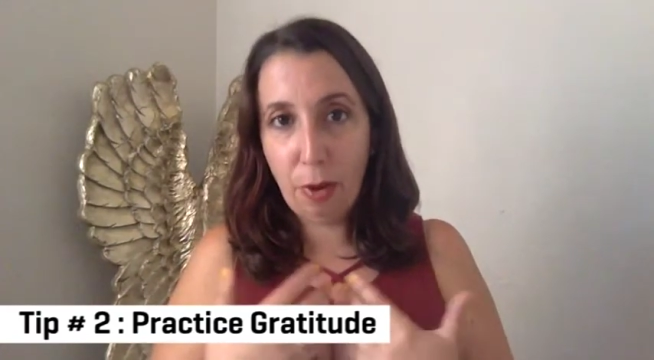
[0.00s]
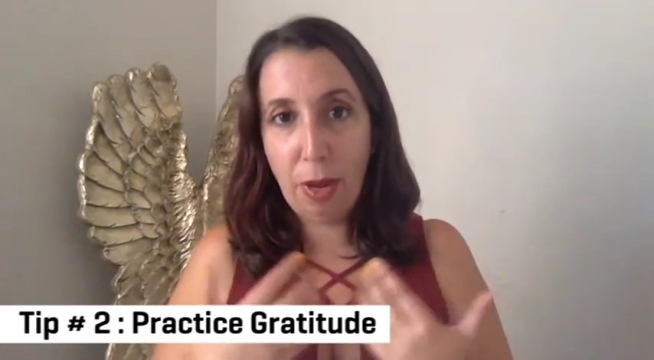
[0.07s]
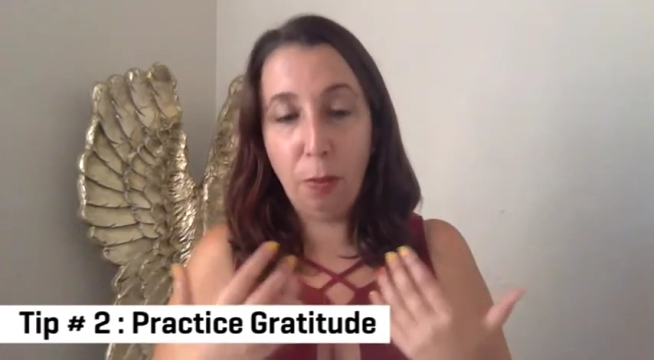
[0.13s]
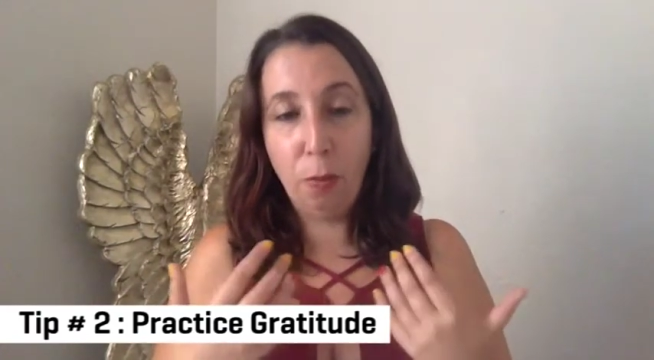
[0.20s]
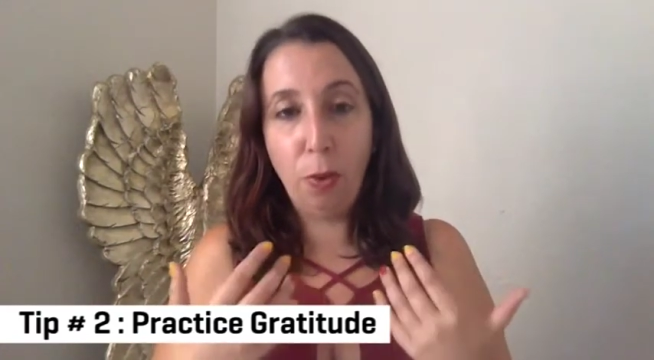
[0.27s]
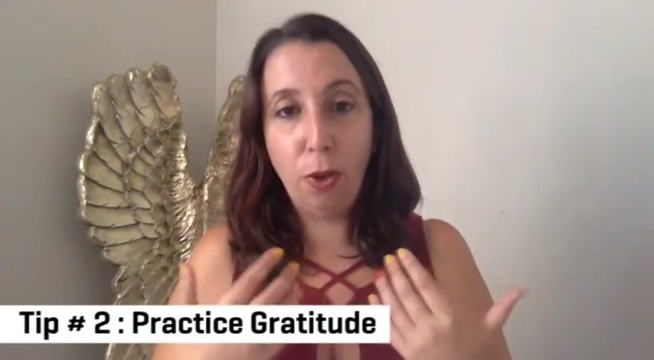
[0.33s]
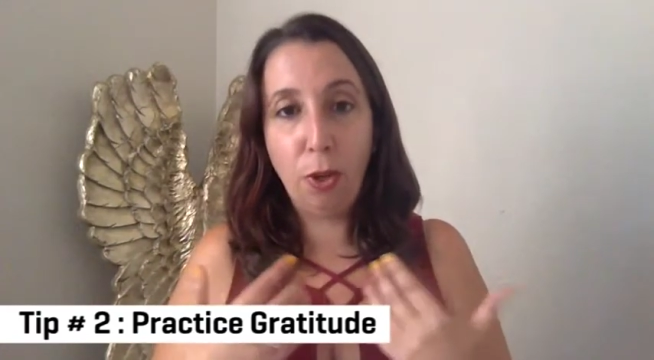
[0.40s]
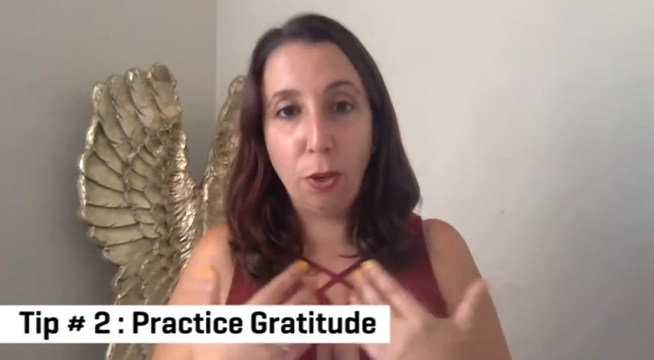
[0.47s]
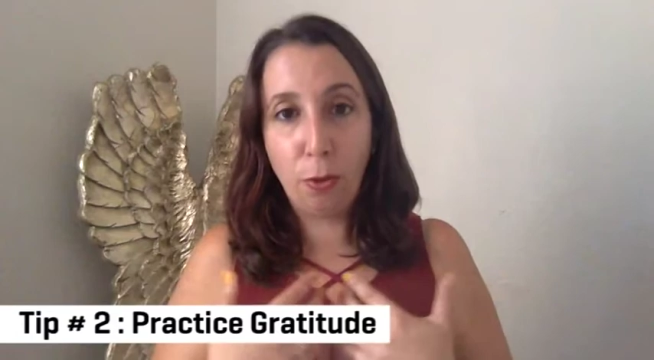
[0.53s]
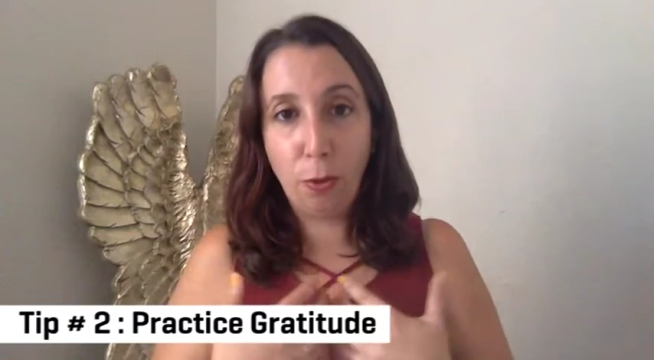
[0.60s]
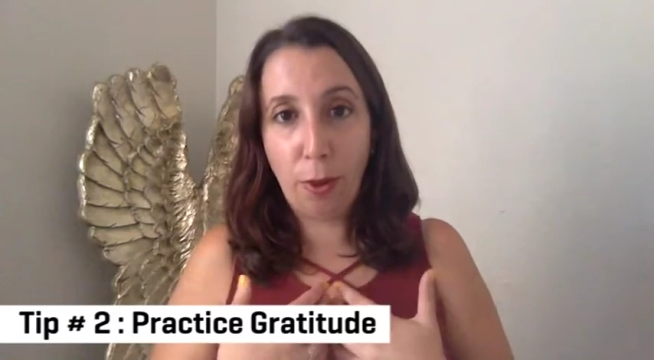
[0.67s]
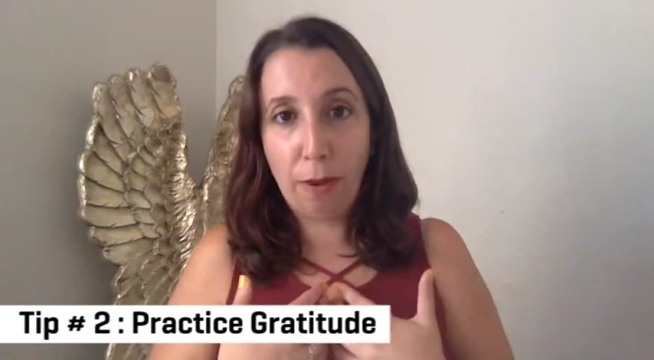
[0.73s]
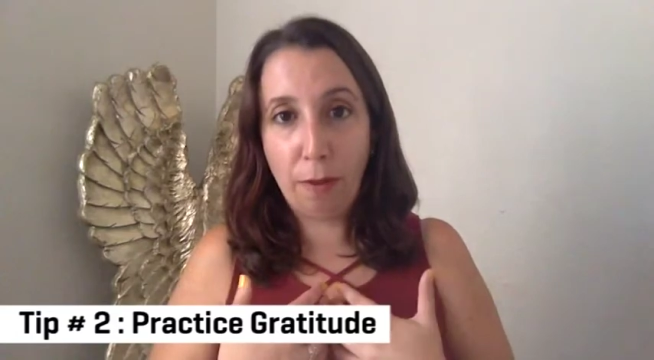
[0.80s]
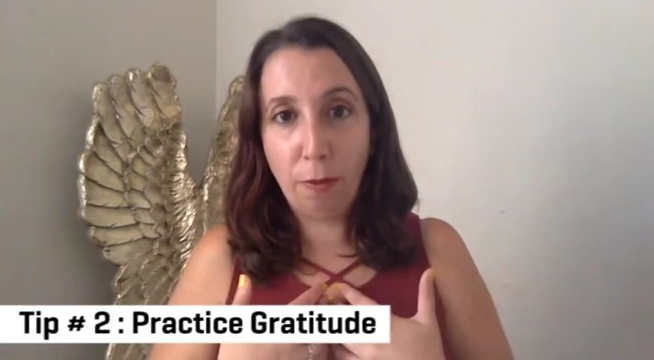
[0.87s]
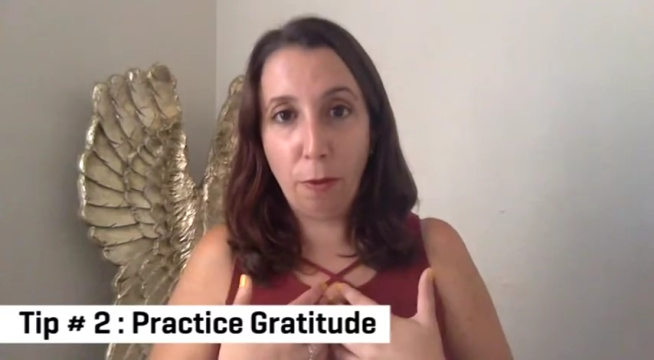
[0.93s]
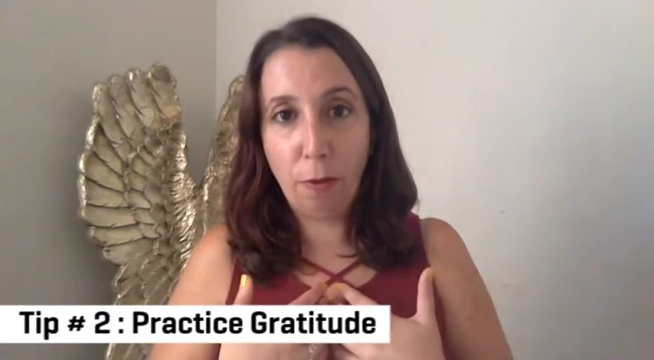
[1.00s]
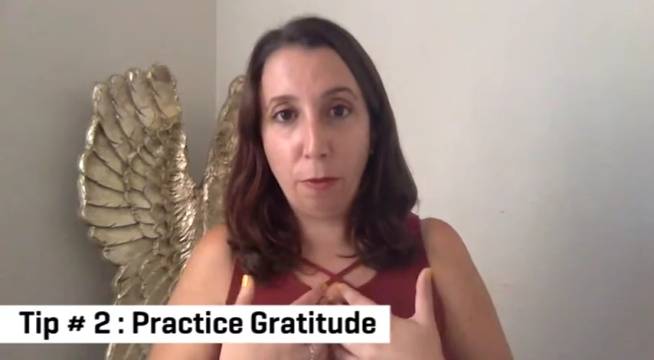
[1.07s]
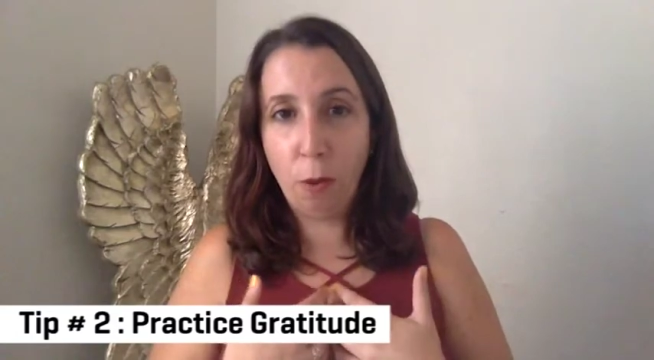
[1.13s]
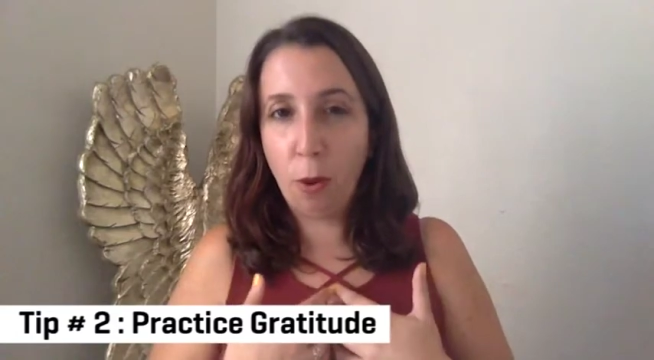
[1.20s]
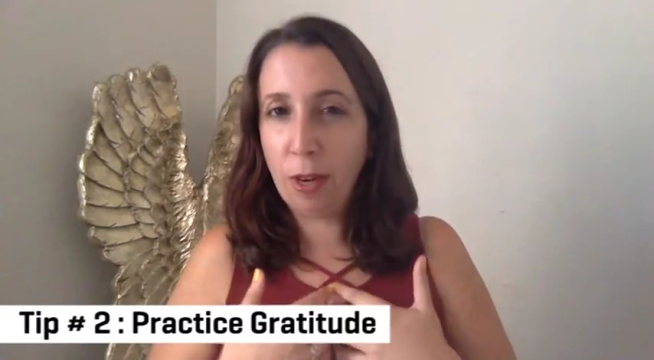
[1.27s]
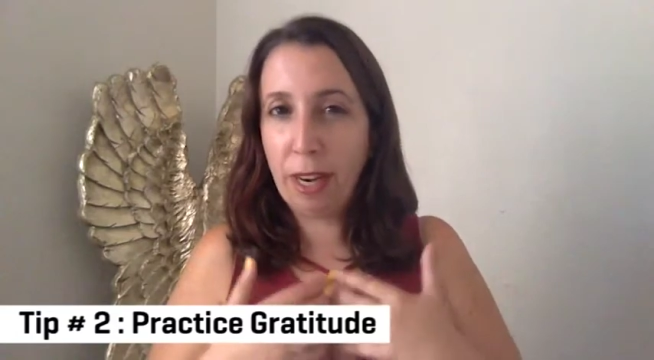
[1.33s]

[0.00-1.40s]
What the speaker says: and what you're grateful for.